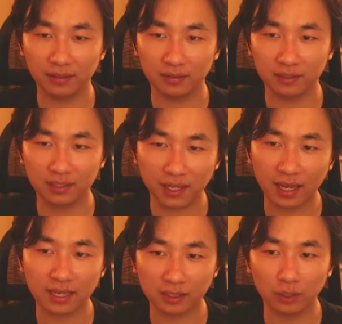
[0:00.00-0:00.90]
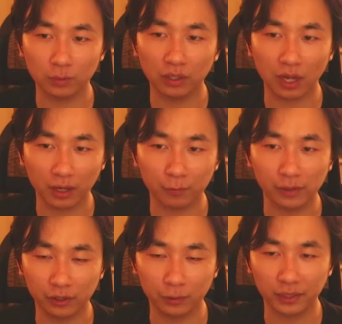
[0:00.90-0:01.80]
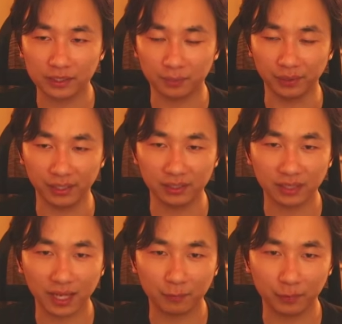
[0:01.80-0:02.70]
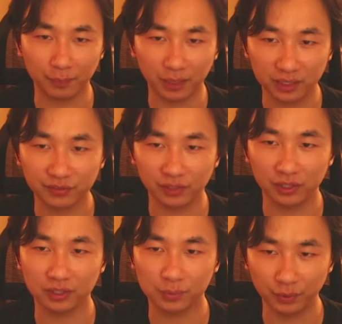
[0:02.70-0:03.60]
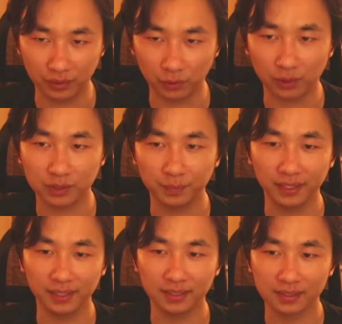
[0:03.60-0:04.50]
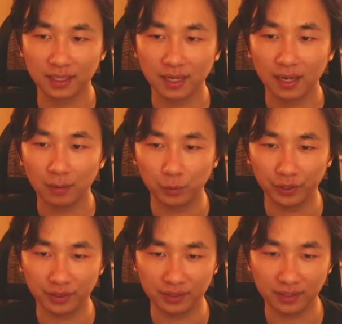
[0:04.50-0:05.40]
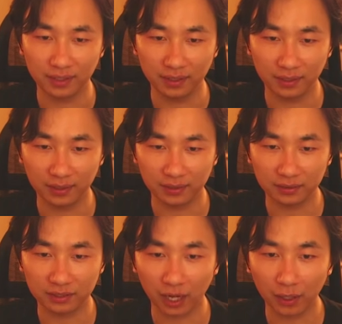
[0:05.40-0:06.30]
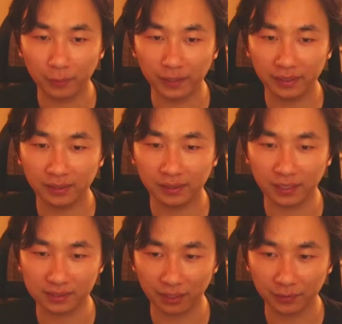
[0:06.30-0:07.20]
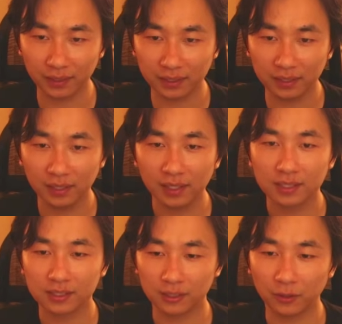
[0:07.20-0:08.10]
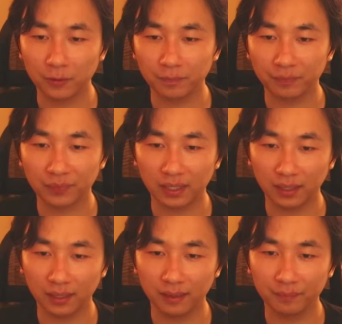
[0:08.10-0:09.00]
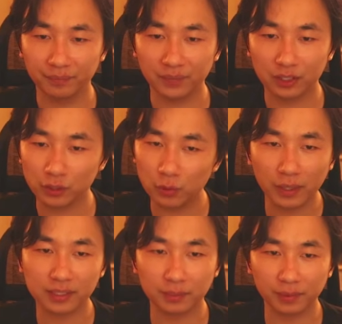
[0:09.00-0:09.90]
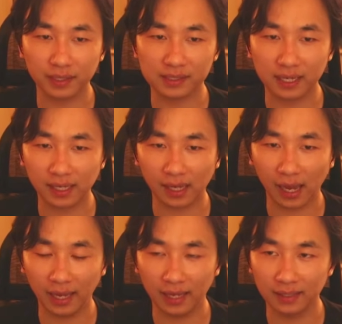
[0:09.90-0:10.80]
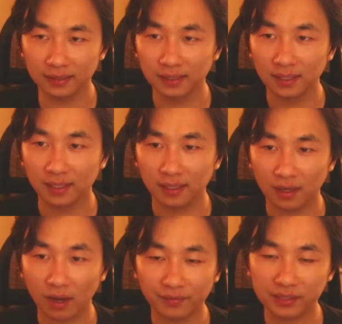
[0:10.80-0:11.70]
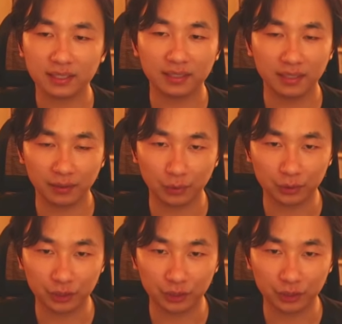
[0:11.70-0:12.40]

the deck has a lot of good ways to play into that with the punch first, with the Doran's Blades, with the Dire Wing accelerated. So there's two ways to play this deck, and obviously they will